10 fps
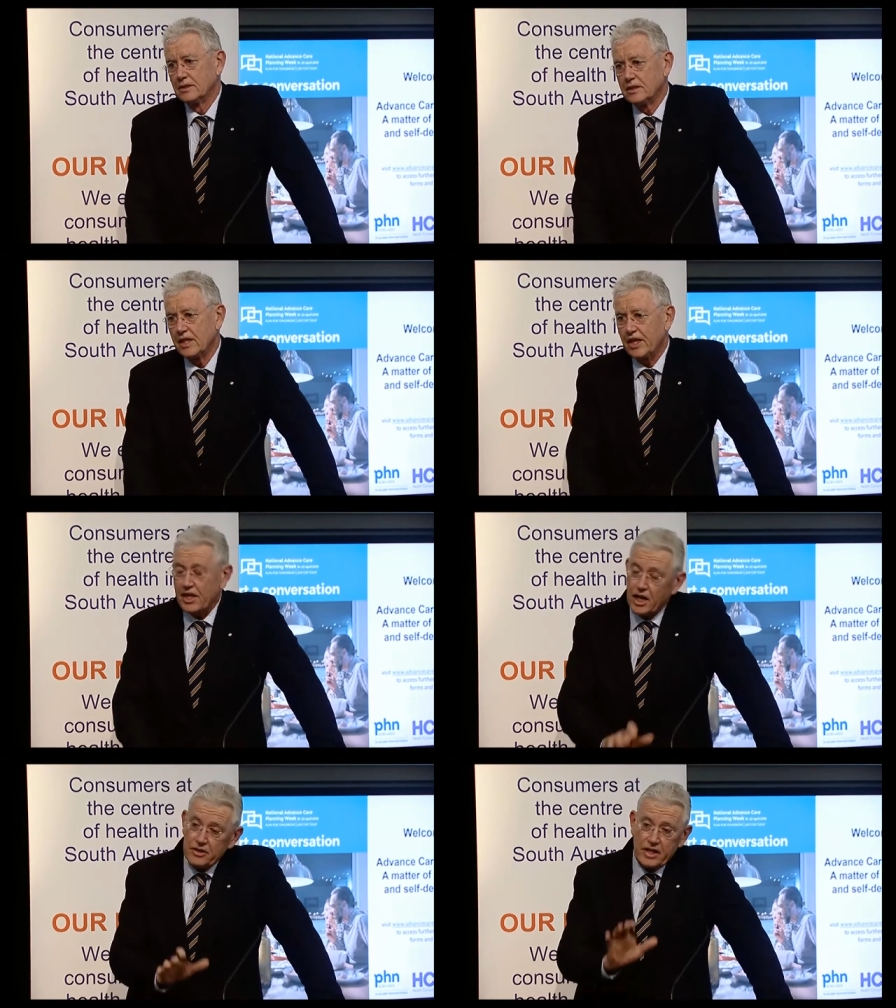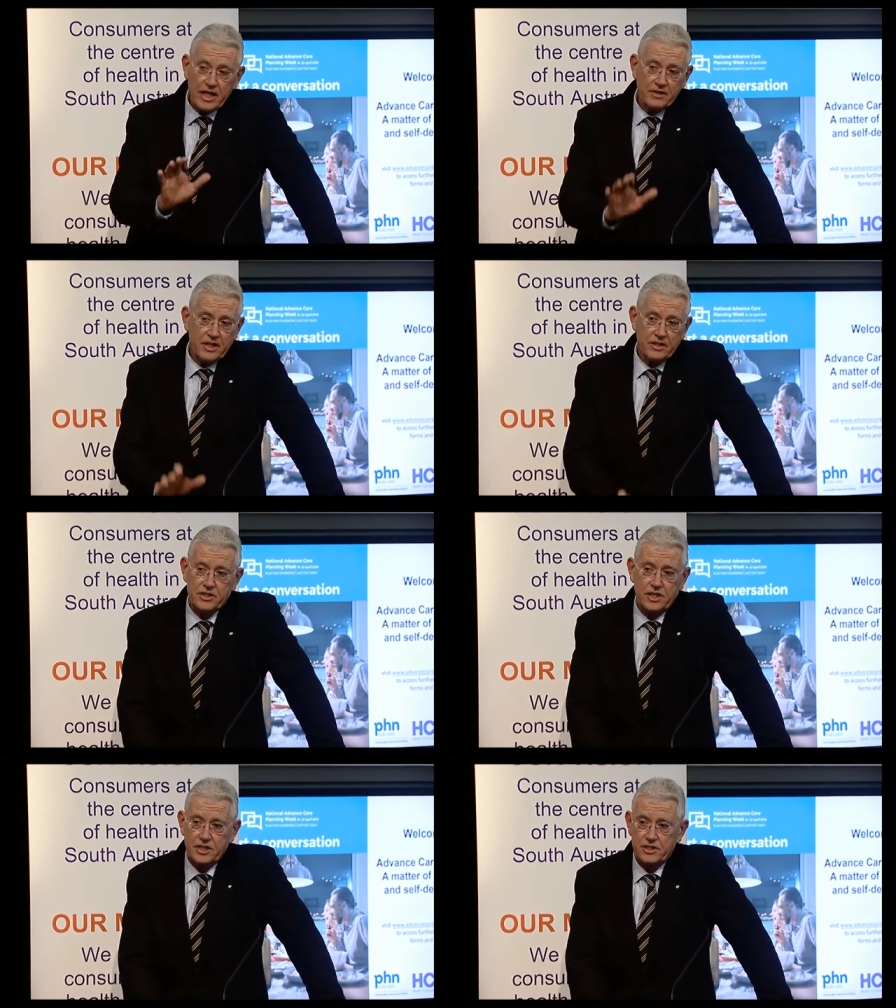And I know they'd had that
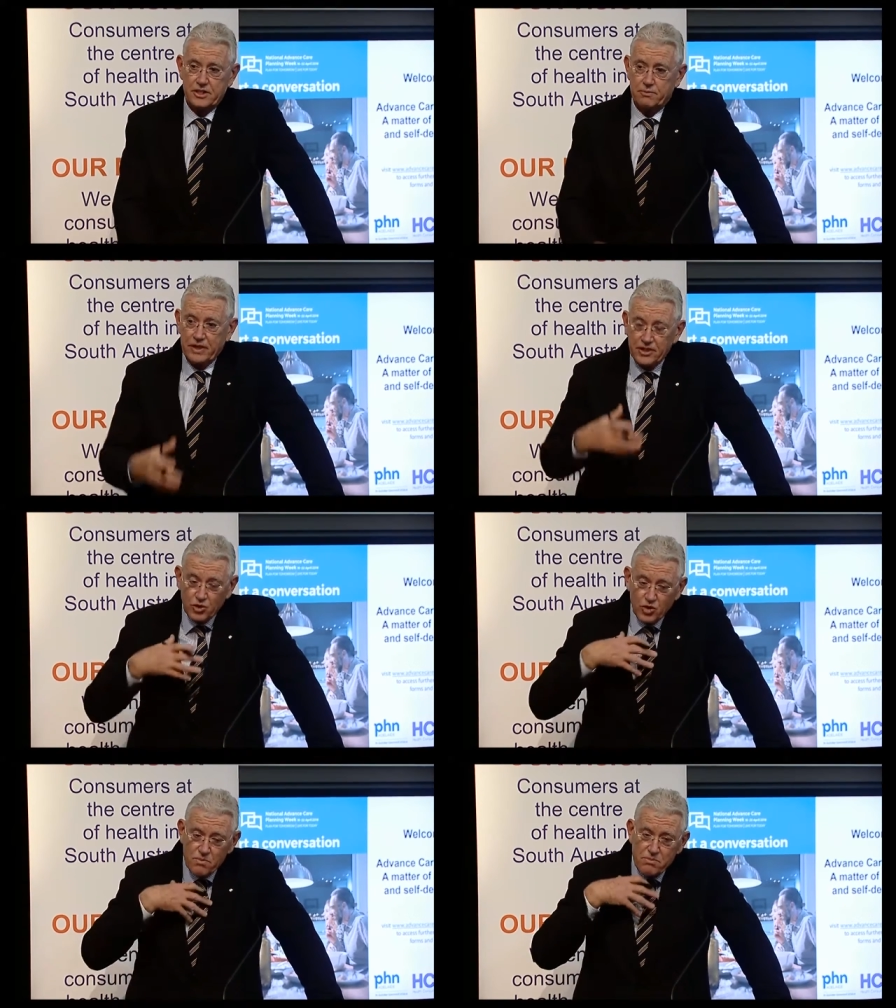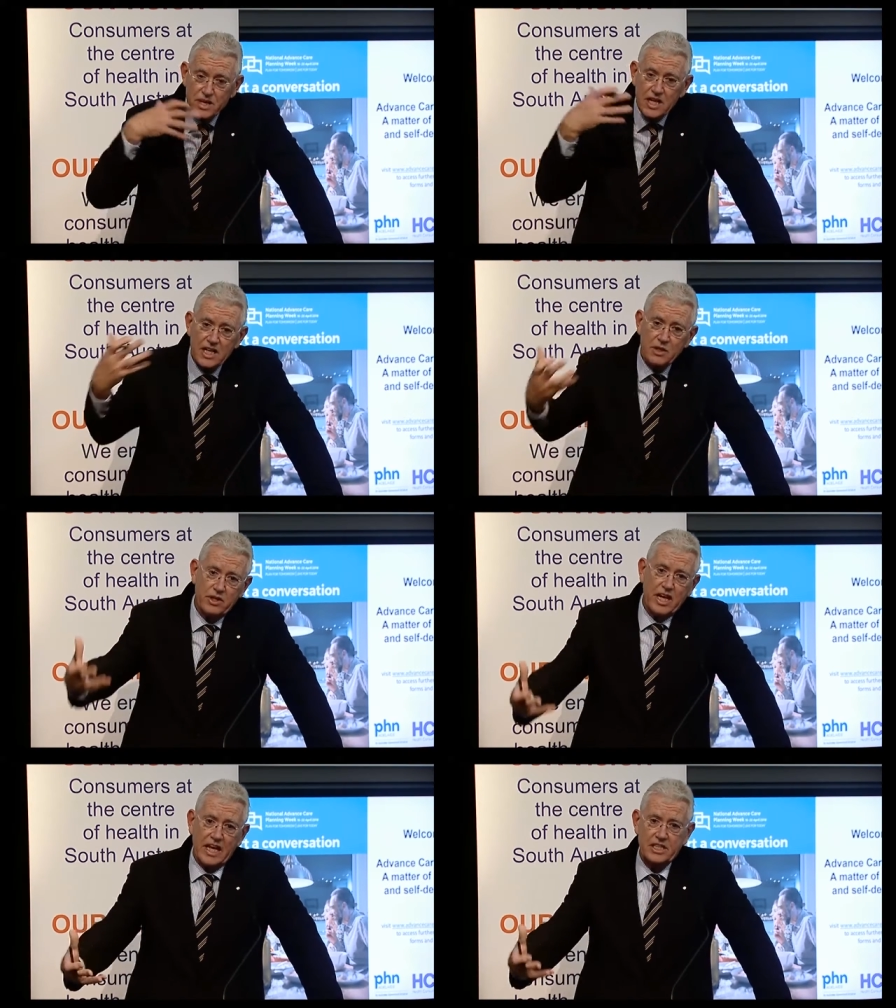discussion, but your immediate
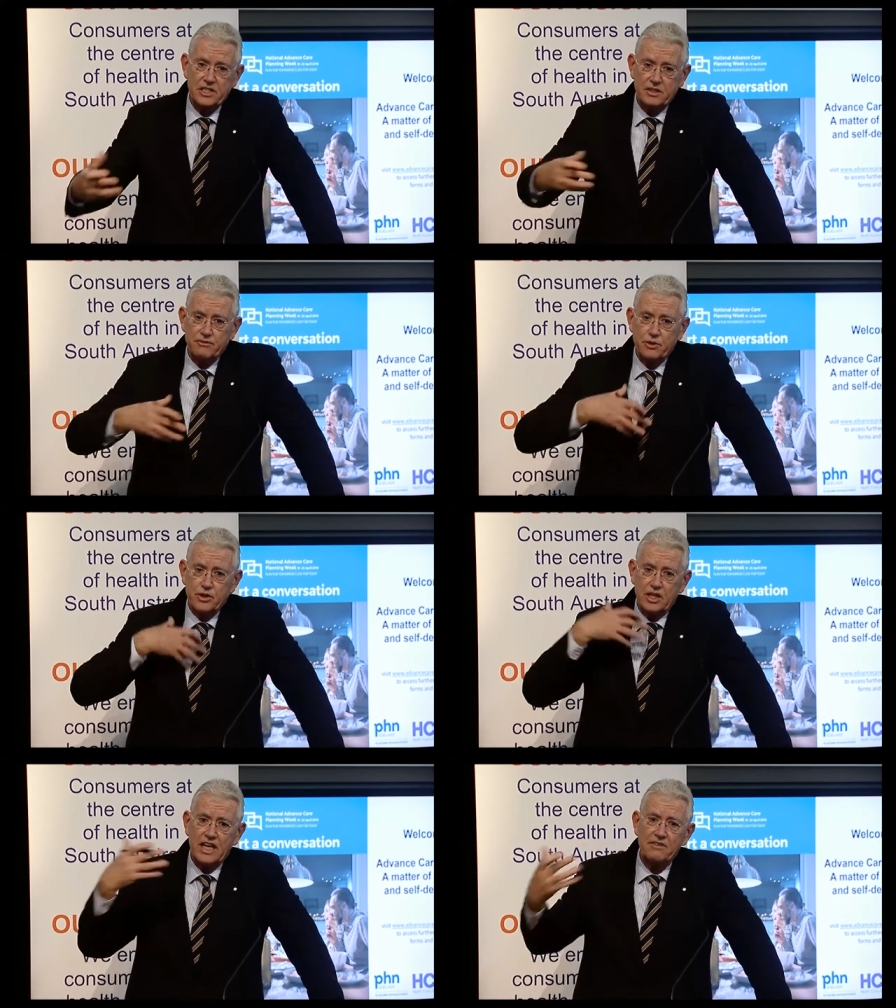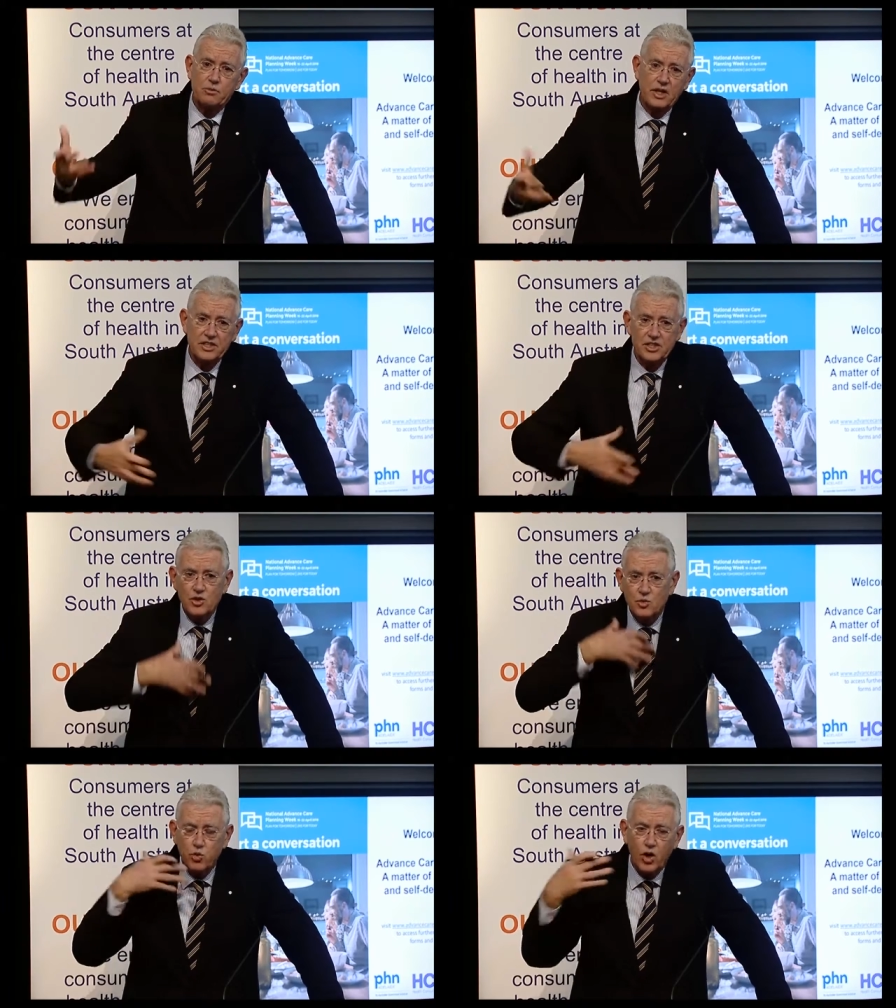reaction for your loved one is you
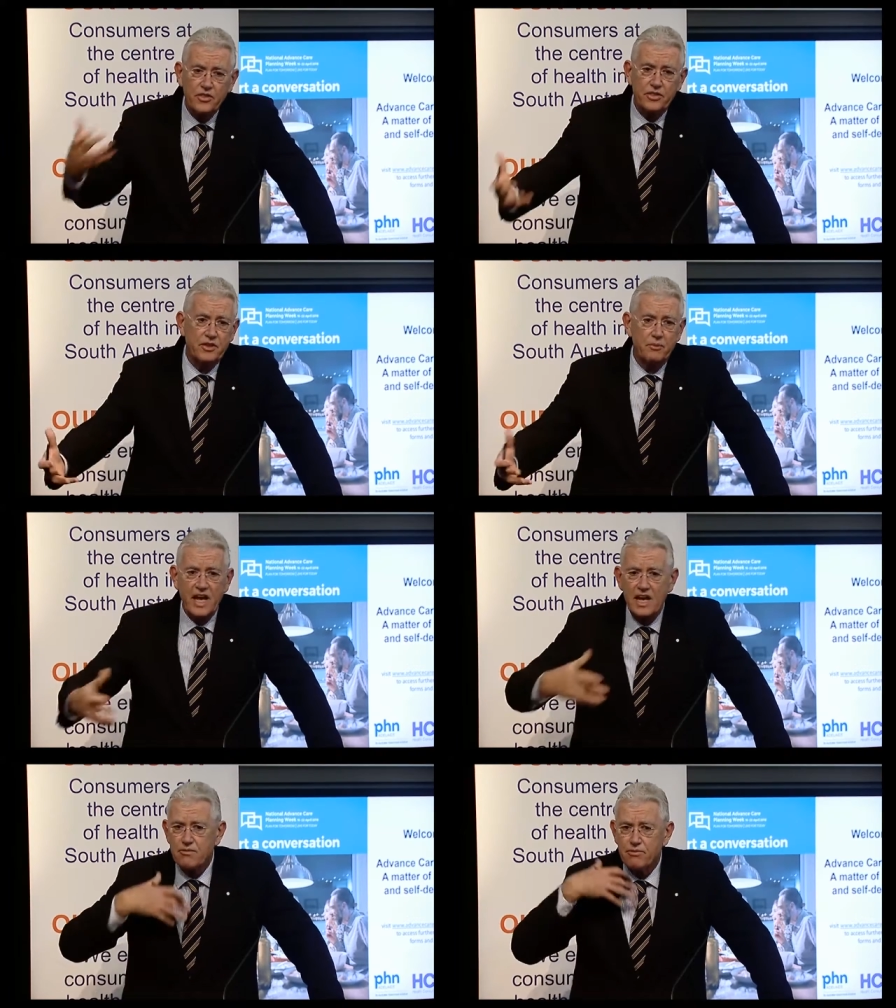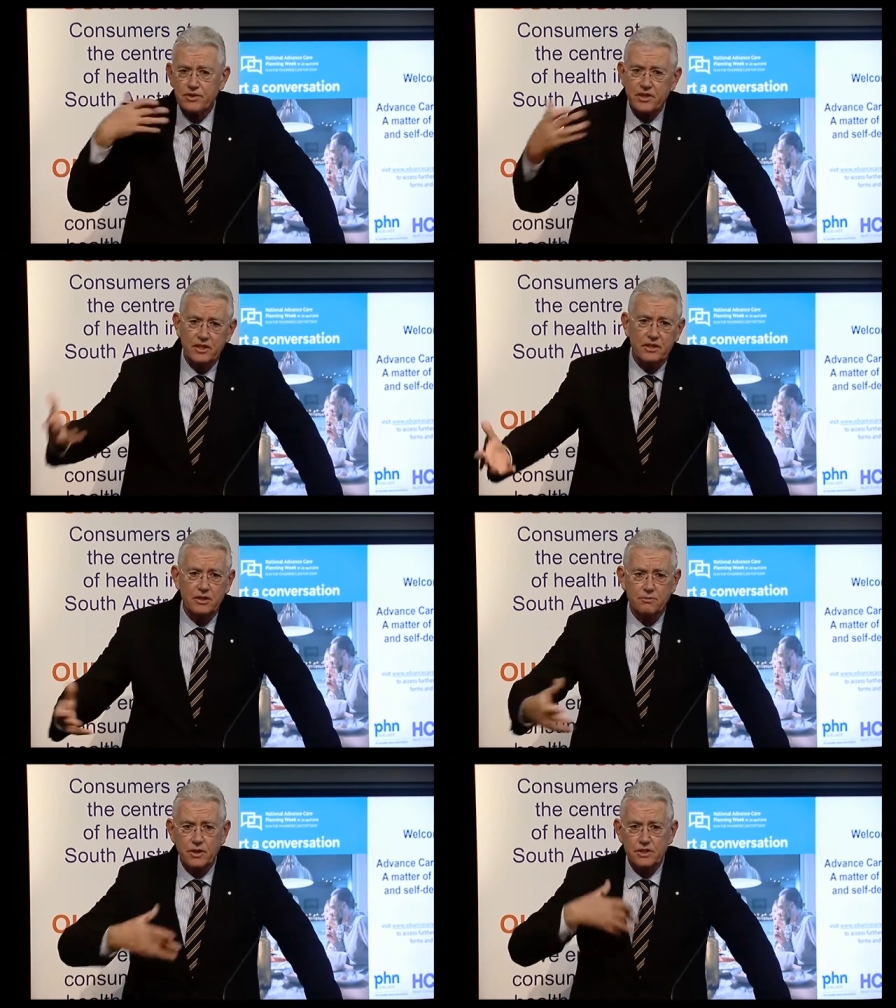want them, everything you
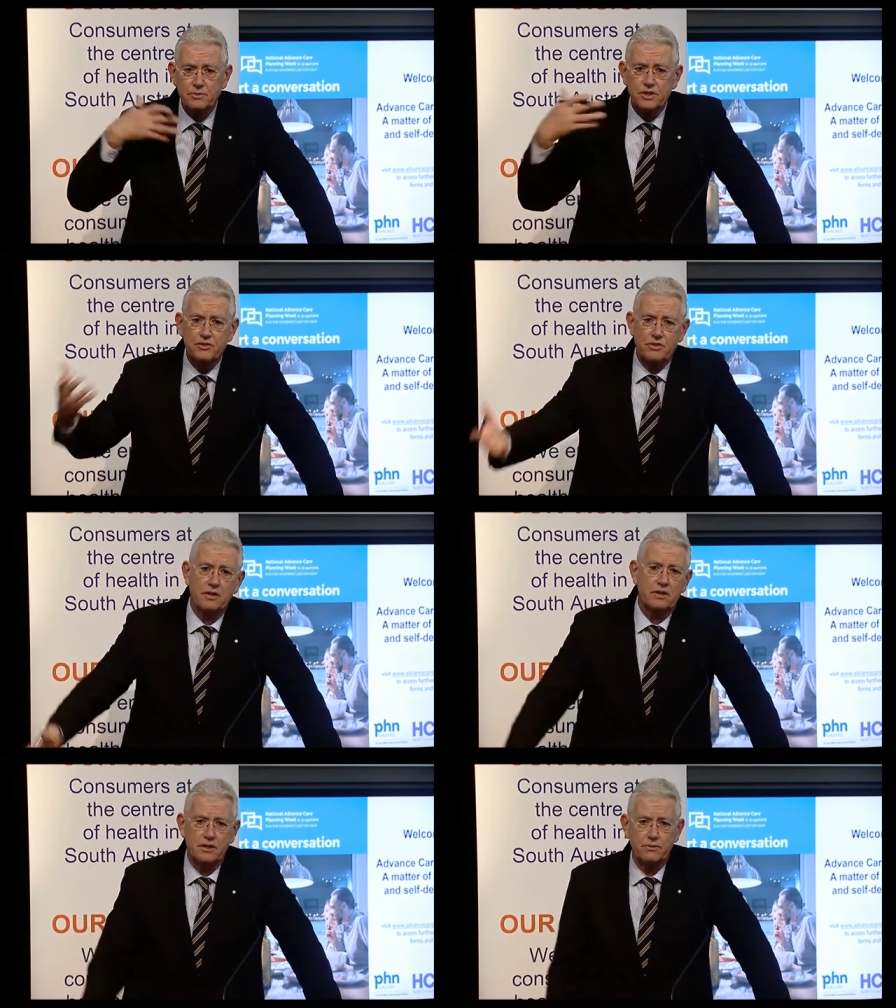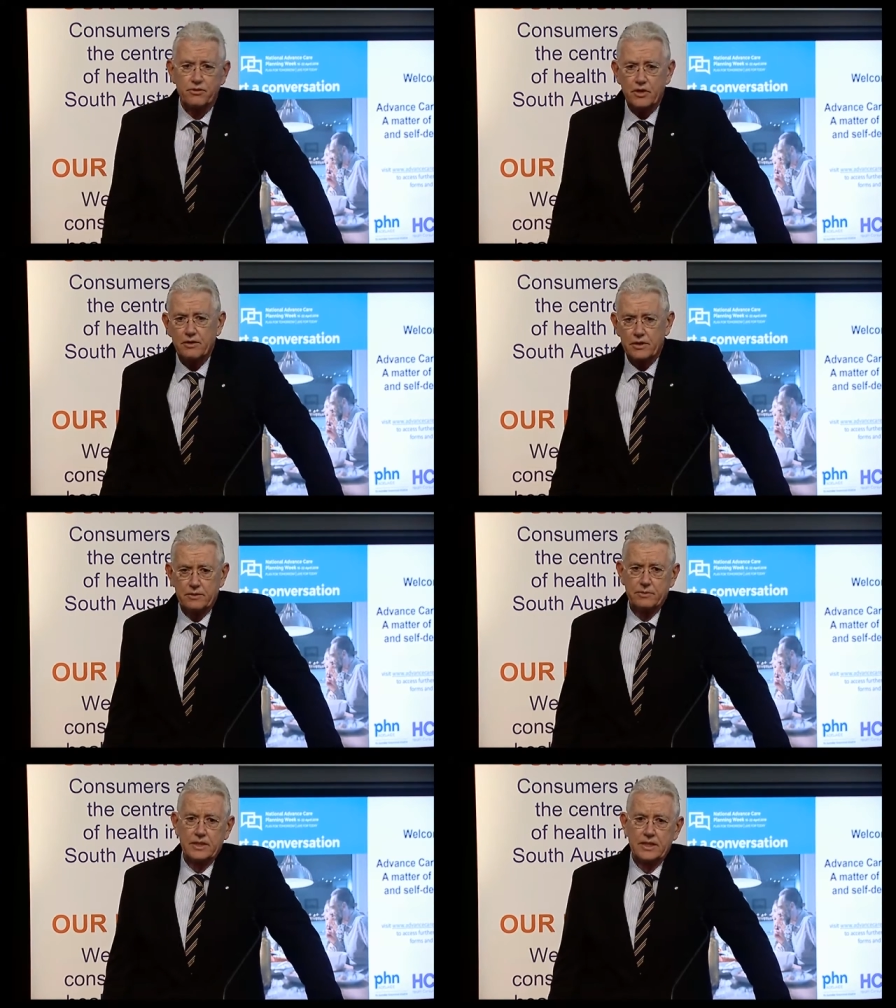could possibly throw at them, throw at them.